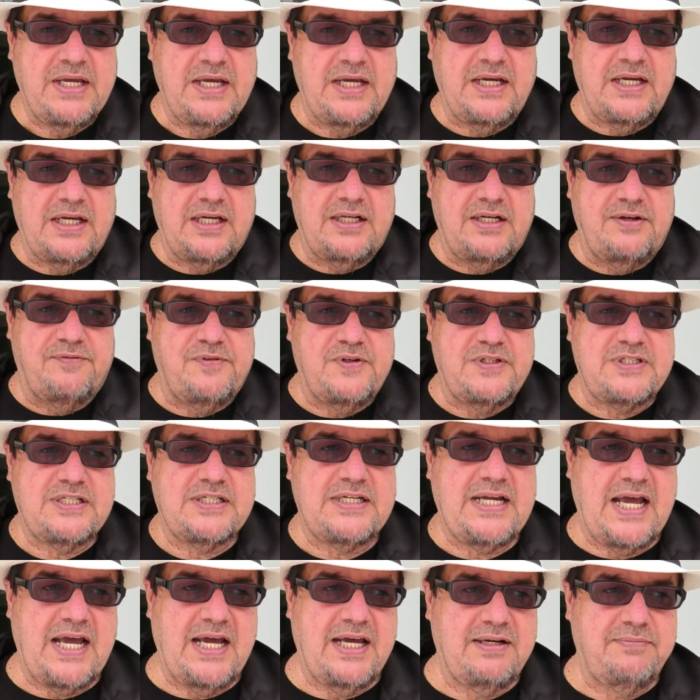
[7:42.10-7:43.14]
And if it's
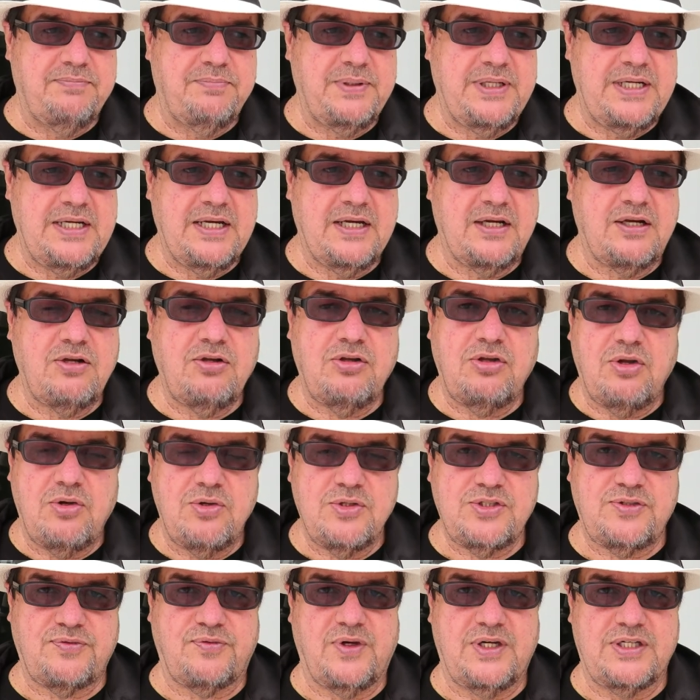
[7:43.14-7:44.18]
not being
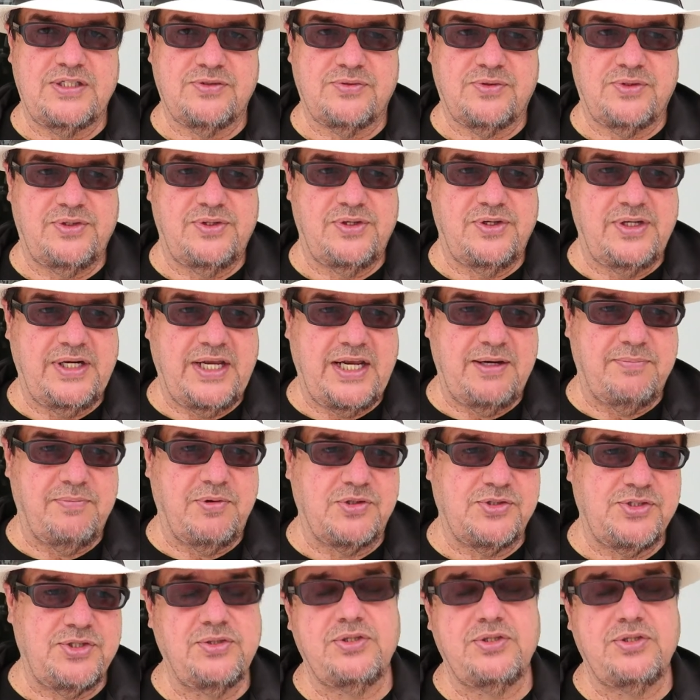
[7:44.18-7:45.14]
close friends with your neighbors,